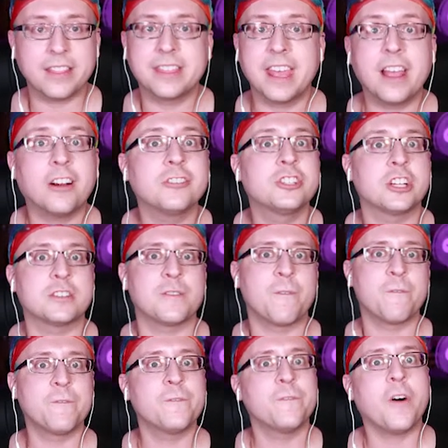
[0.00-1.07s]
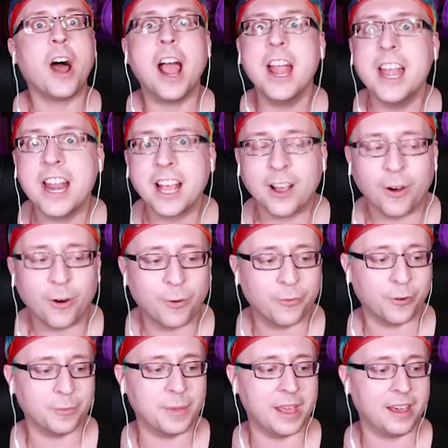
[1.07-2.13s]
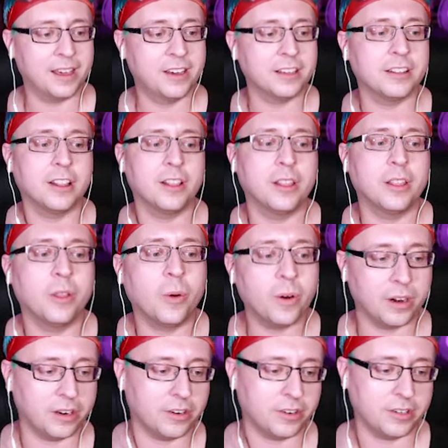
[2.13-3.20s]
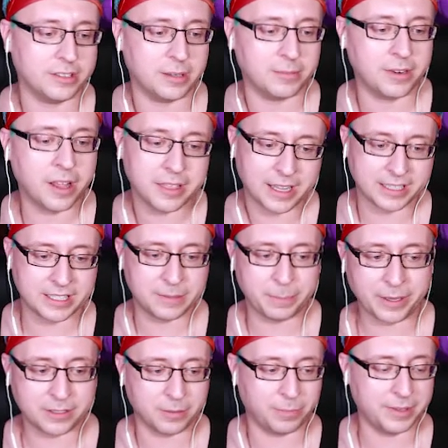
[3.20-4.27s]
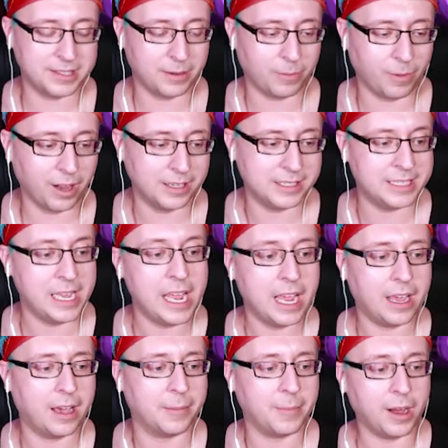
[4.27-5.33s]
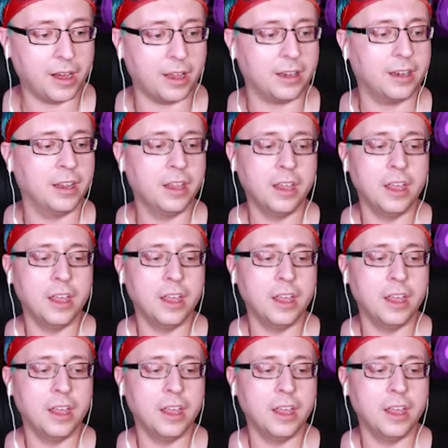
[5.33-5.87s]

God, they are just fighting over me. Good lord, girls. I'm not that special. Plus, I want D. Come on.